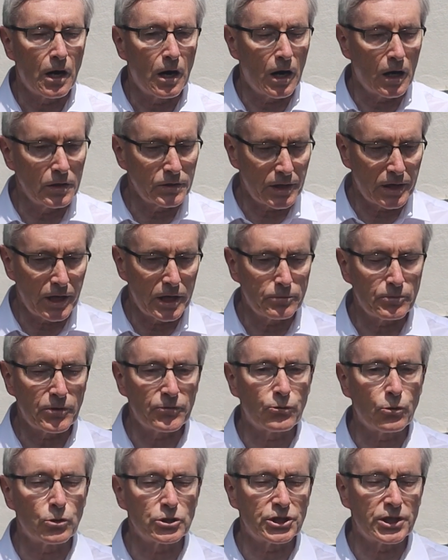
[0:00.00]
On the night
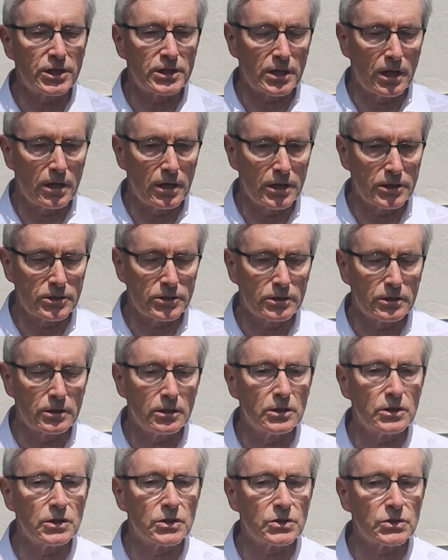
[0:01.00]
before she died,
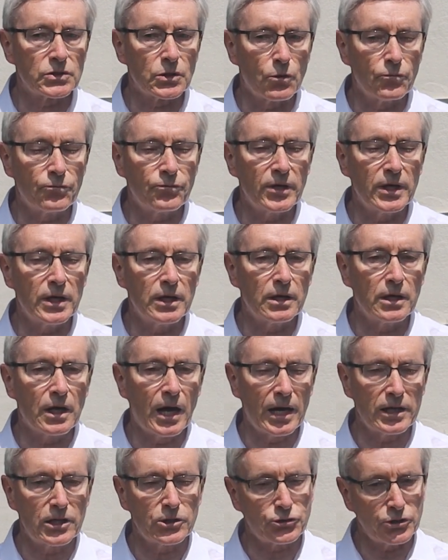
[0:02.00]
Sophie
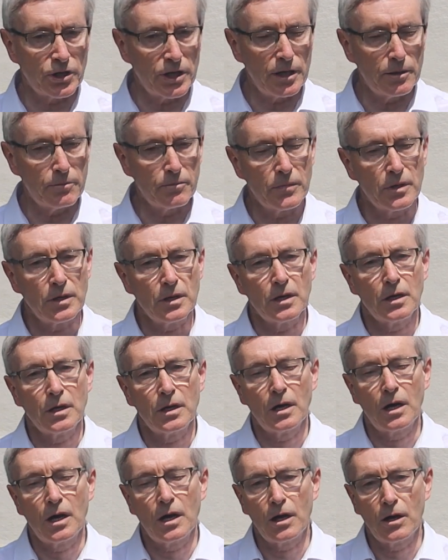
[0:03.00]
had a dream
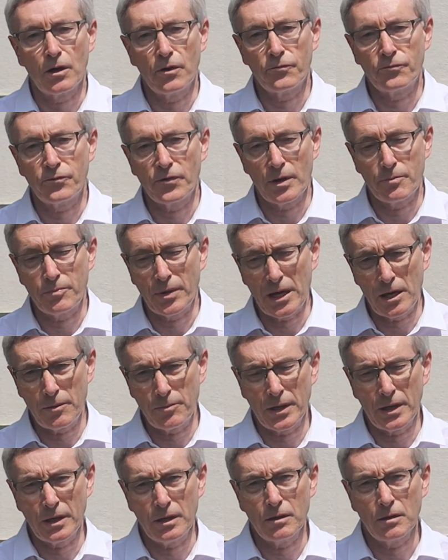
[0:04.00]
of a
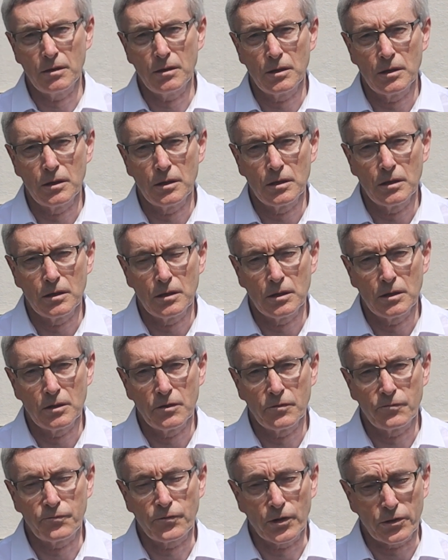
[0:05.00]
baby
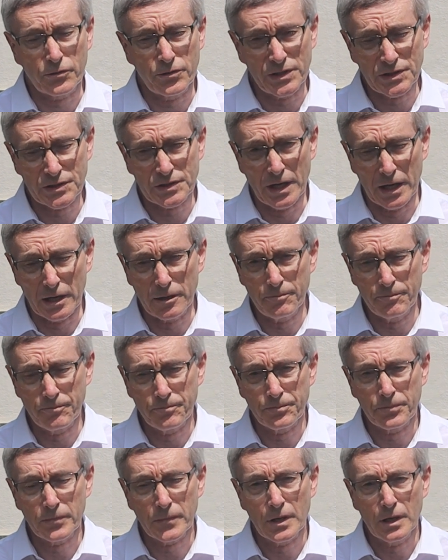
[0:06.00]
for christening
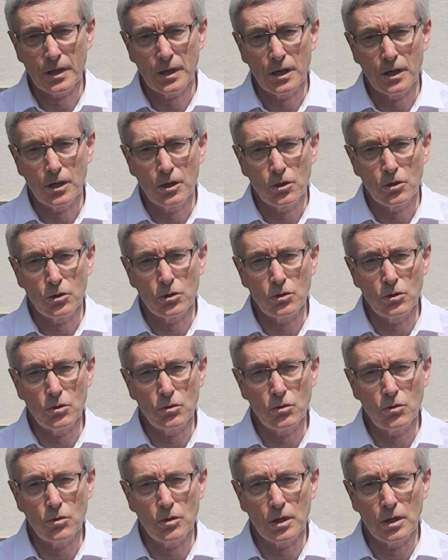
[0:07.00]

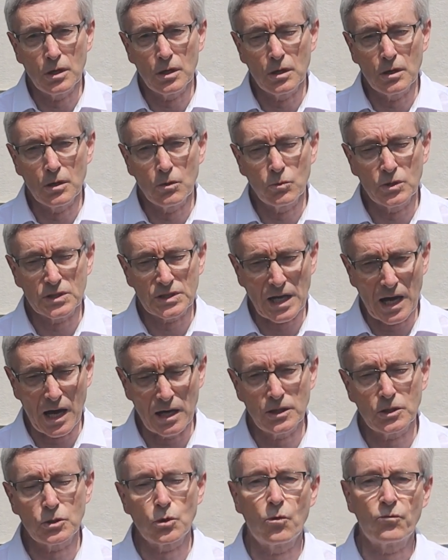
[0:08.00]
who was
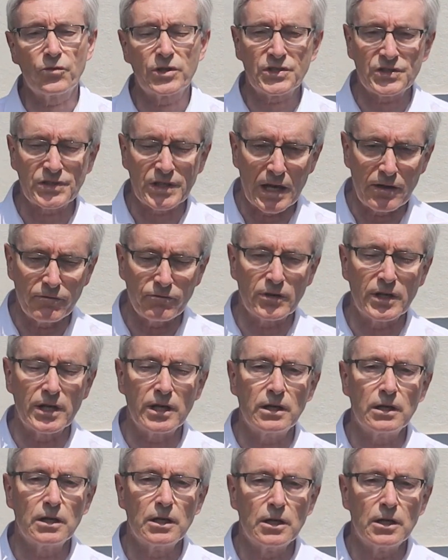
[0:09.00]
handed over safely
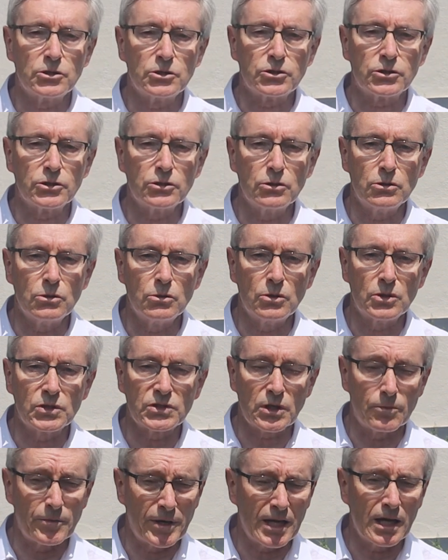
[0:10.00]
to
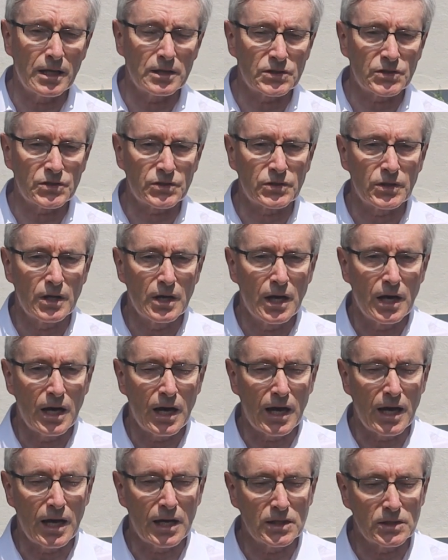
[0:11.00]
someone else
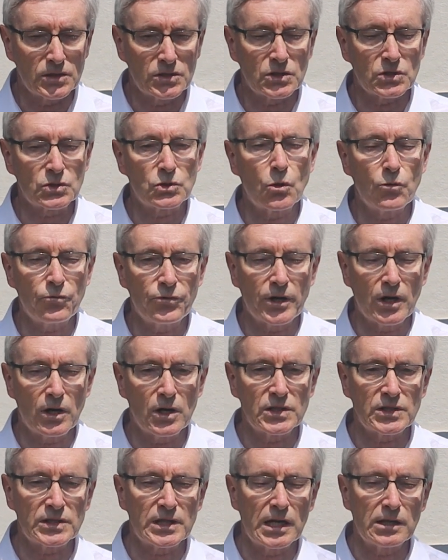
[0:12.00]
as Sophie
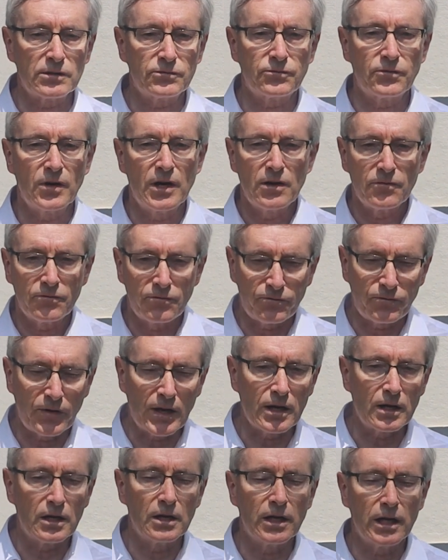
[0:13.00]
herself
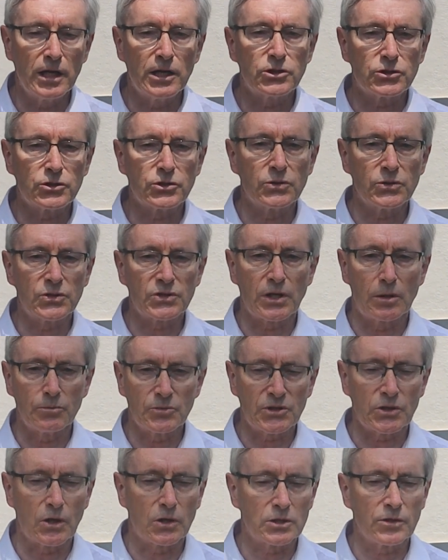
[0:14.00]
fell into some
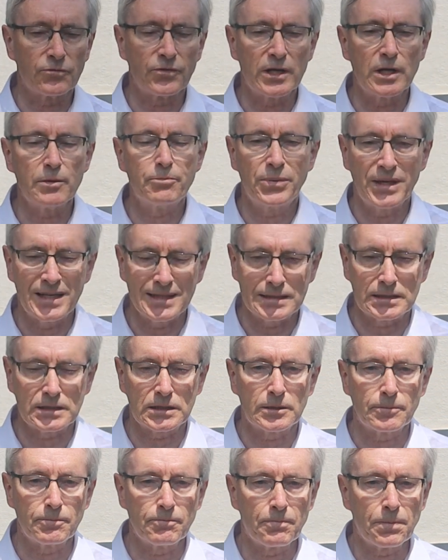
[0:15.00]
sort of an
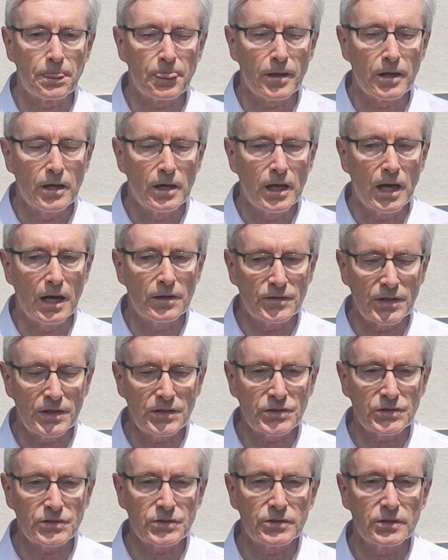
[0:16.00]
abyss. And
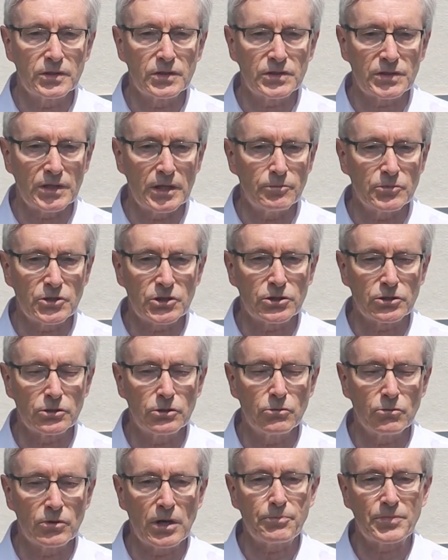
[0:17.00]
this seems
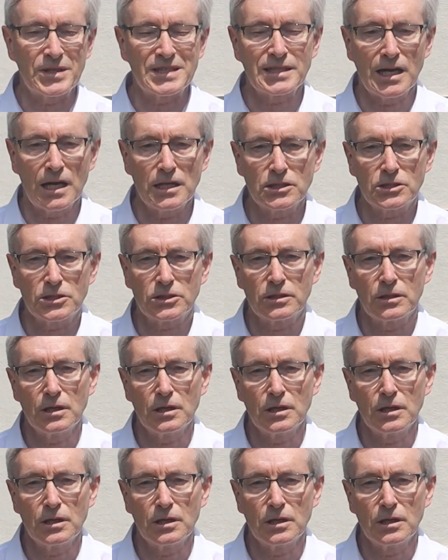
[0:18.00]
to represent